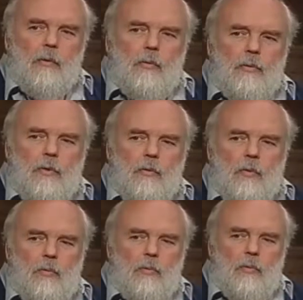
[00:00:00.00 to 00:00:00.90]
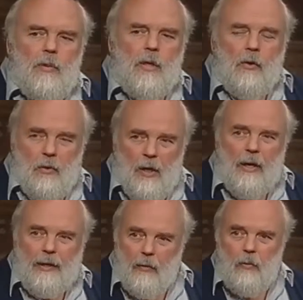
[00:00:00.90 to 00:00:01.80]
also I don't
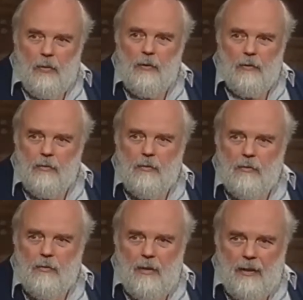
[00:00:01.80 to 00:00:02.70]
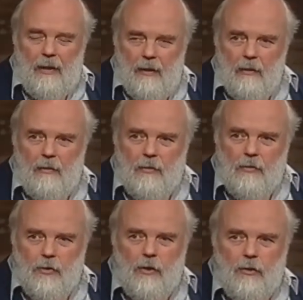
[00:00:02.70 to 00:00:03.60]
like what I get, the
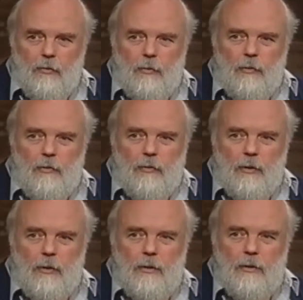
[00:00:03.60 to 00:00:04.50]
judgment, right?